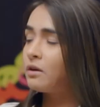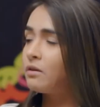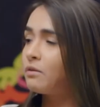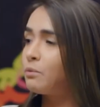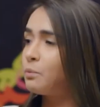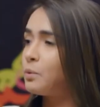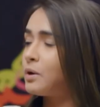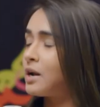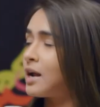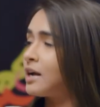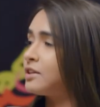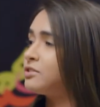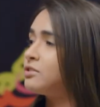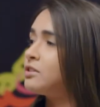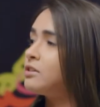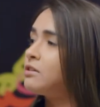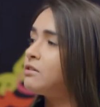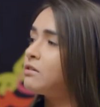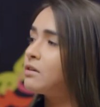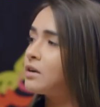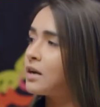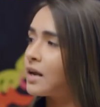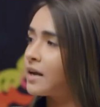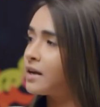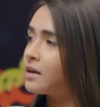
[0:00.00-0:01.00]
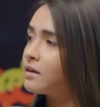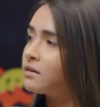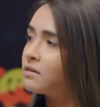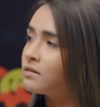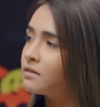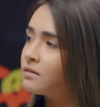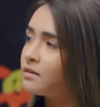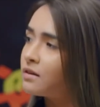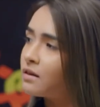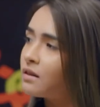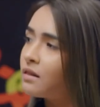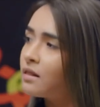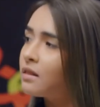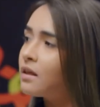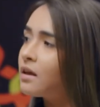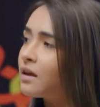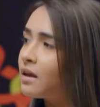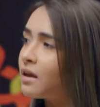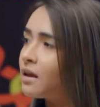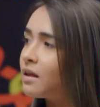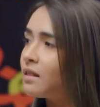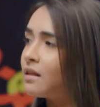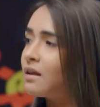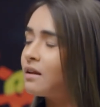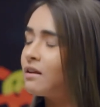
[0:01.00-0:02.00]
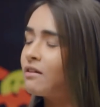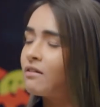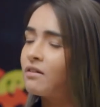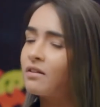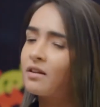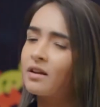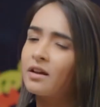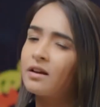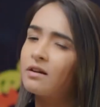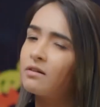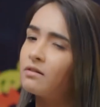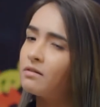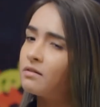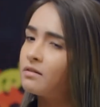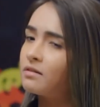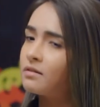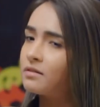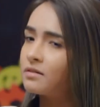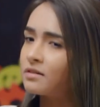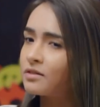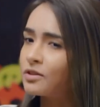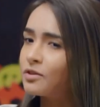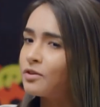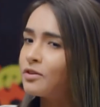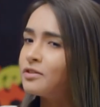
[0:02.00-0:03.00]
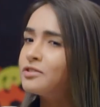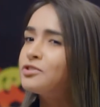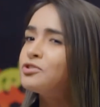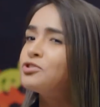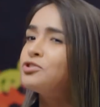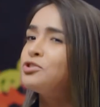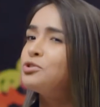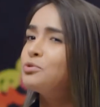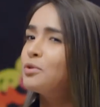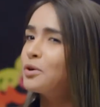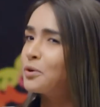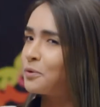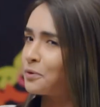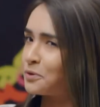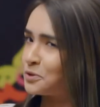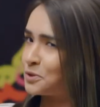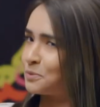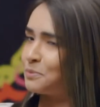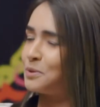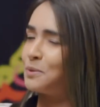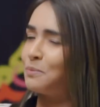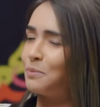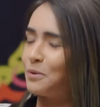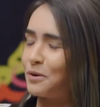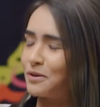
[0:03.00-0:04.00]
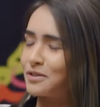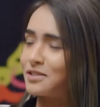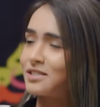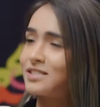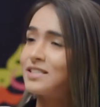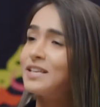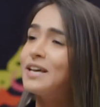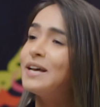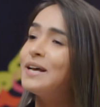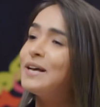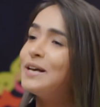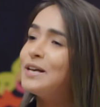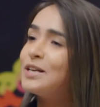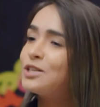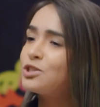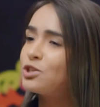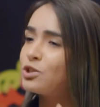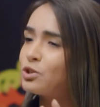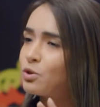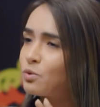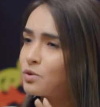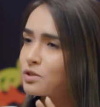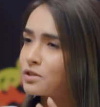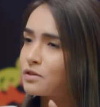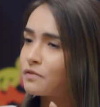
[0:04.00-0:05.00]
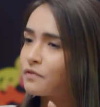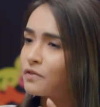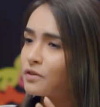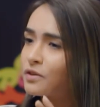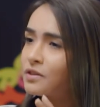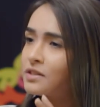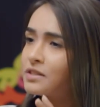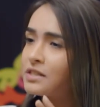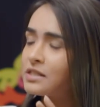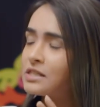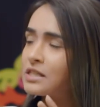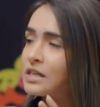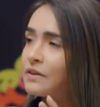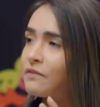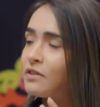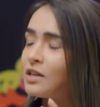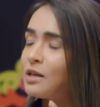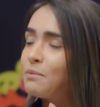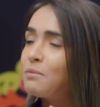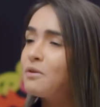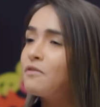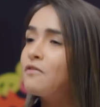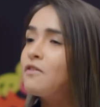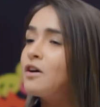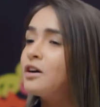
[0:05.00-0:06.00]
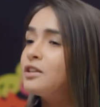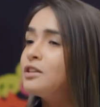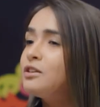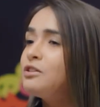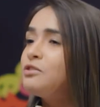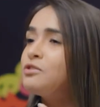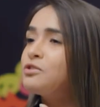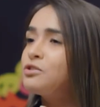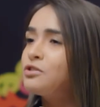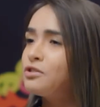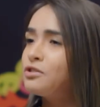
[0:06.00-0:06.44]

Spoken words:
you actually look like a little thing and then you're like, oh good God, so you are going to be the boss. Yeah. So those difficulties and everything, my father used